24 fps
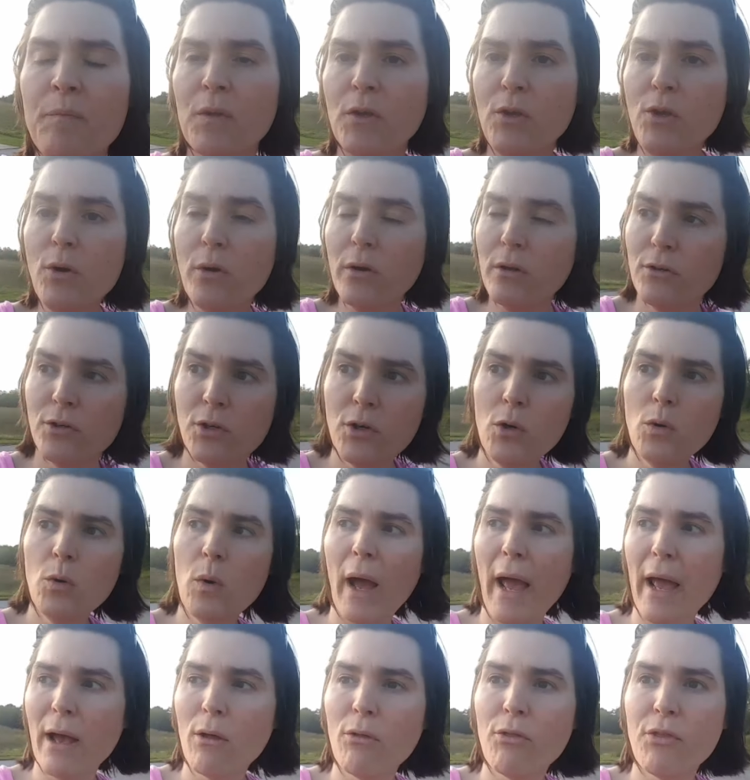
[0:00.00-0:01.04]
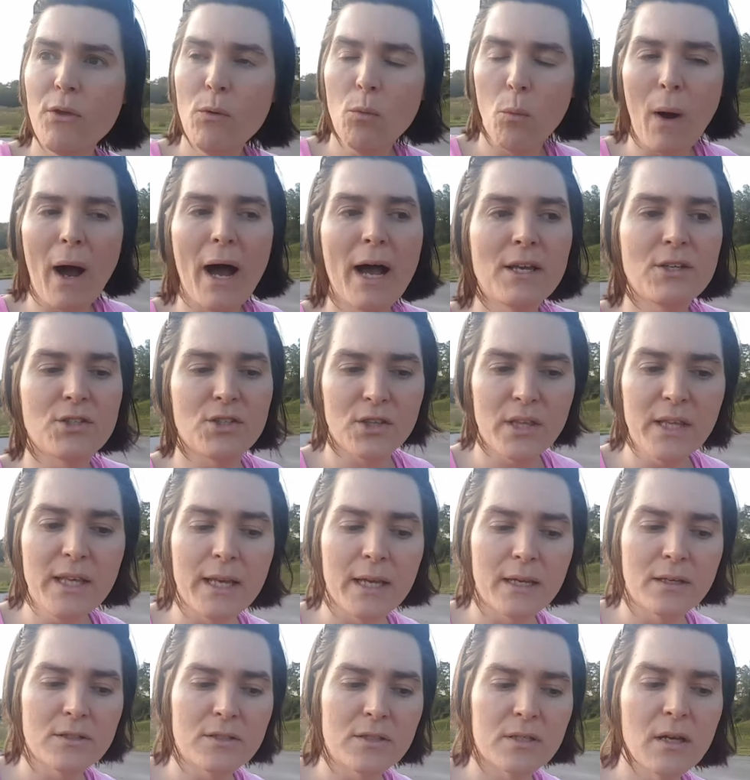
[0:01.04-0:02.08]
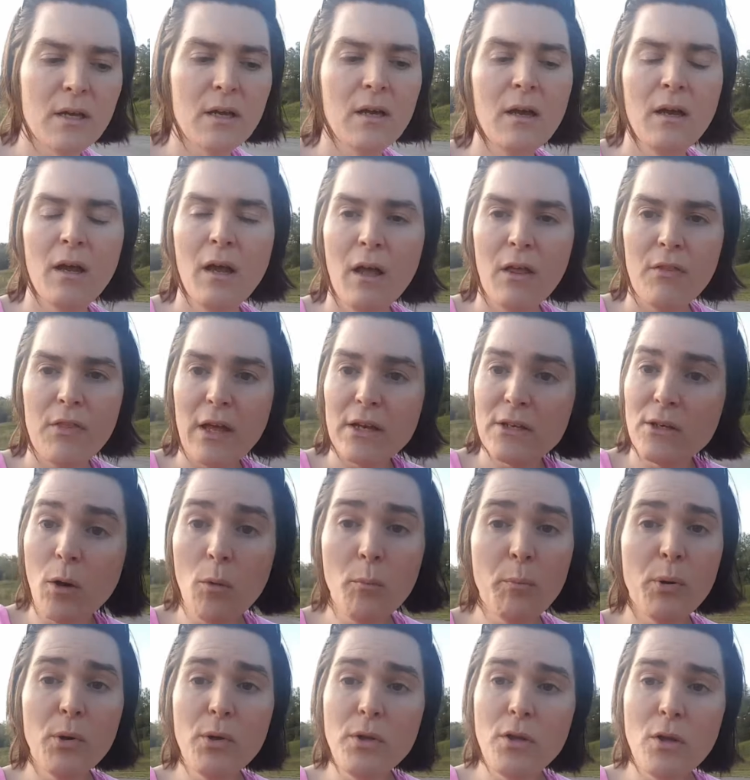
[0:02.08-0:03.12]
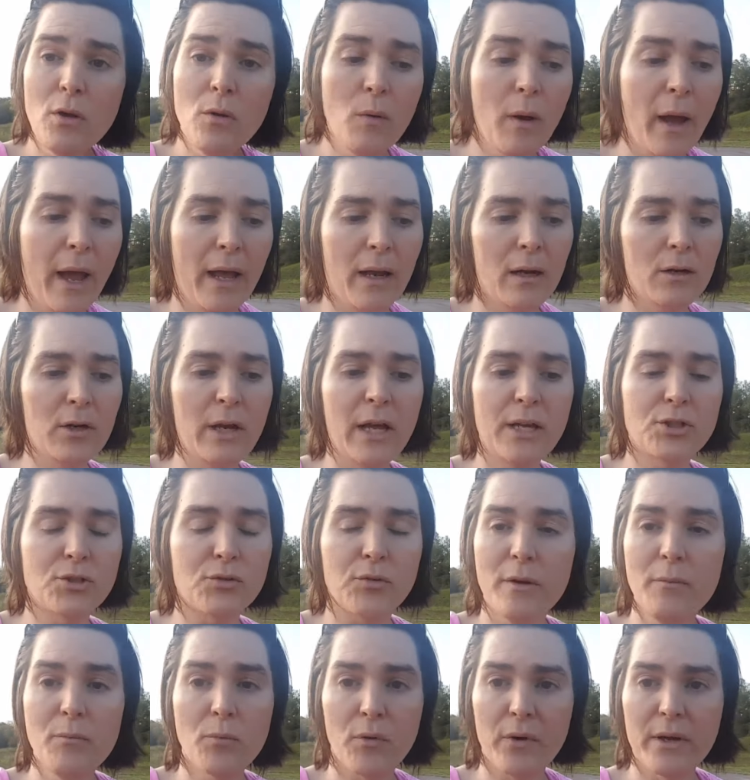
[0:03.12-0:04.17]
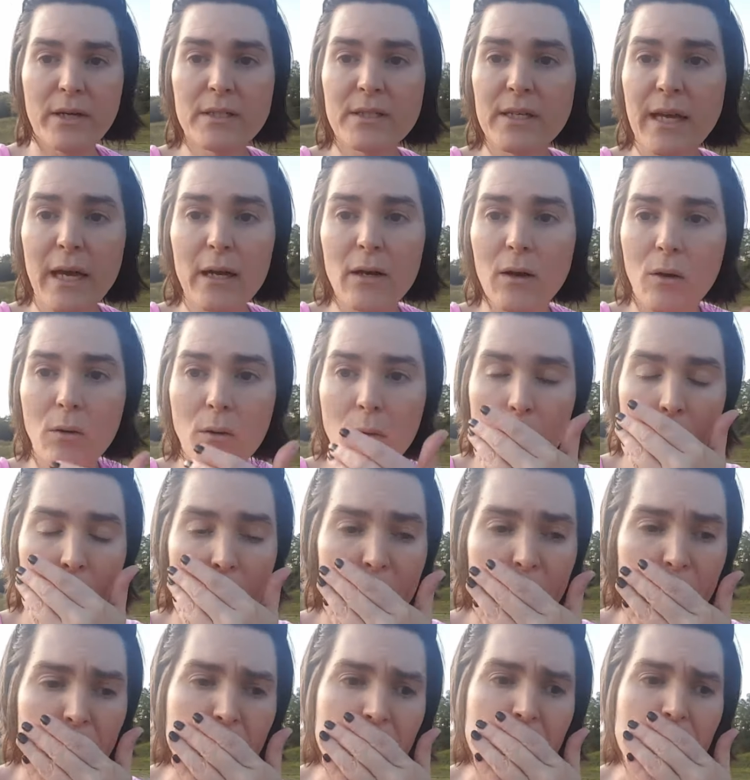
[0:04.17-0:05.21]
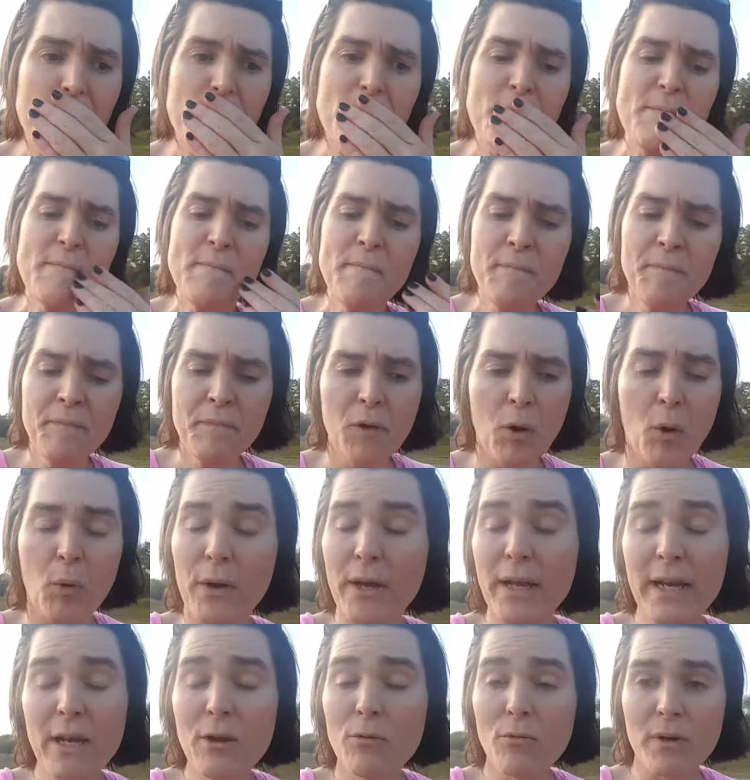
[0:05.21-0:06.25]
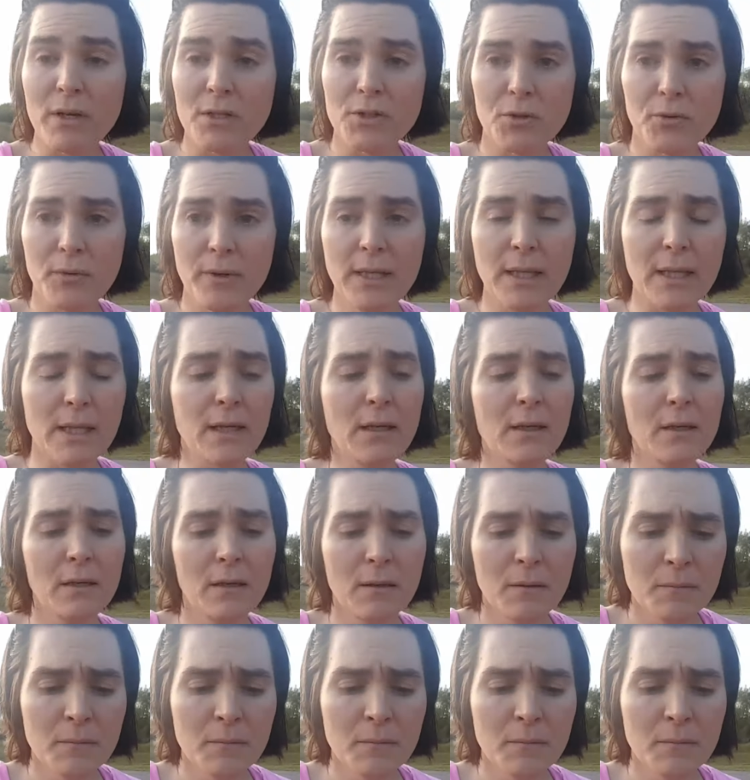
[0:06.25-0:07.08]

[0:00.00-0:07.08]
You can do healthy, wise things that don't put you at extreme risk at all, or any risk, really.